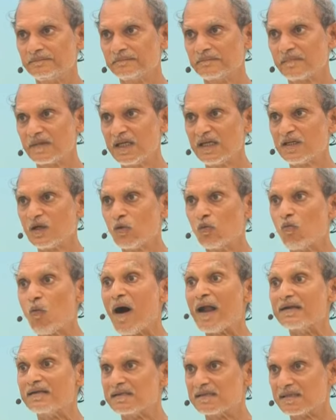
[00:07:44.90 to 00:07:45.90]
You need to
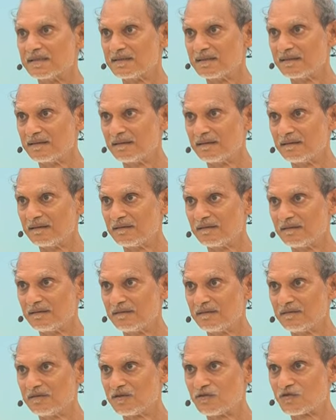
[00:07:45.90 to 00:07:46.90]
want
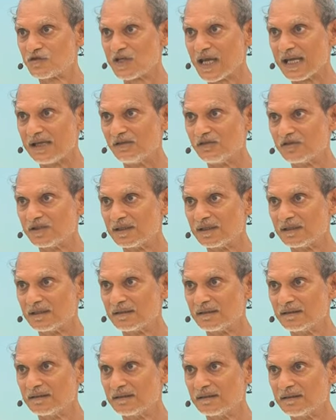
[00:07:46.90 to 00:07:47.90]
to change.
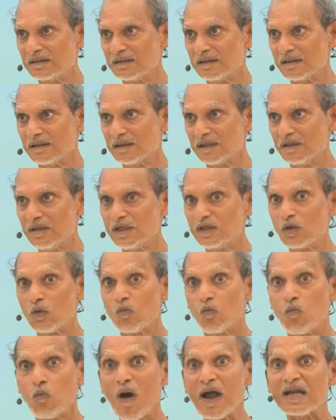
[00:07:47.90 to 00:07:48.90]
You need to
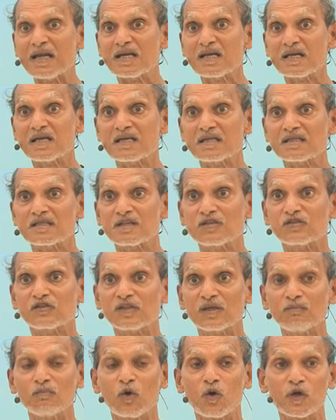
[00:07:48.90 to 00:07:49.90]
want to
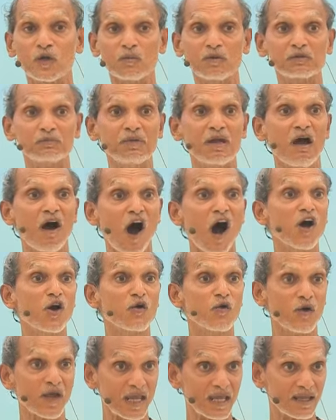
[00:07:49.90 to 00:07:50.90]
see more. You must be
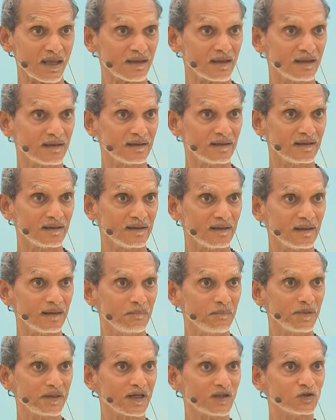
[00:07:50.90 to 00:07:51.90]
hungry.
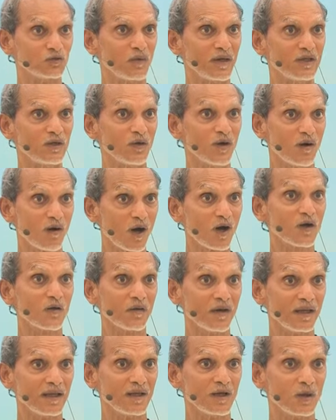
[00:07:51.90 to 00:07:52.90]
Because when you're
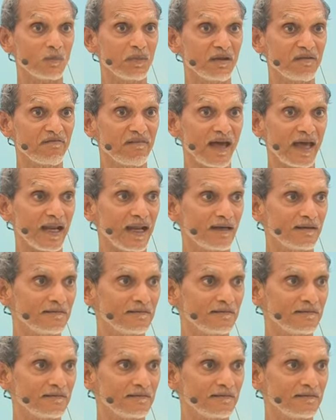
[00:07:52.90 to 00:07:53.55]
hungry, you'll be fed.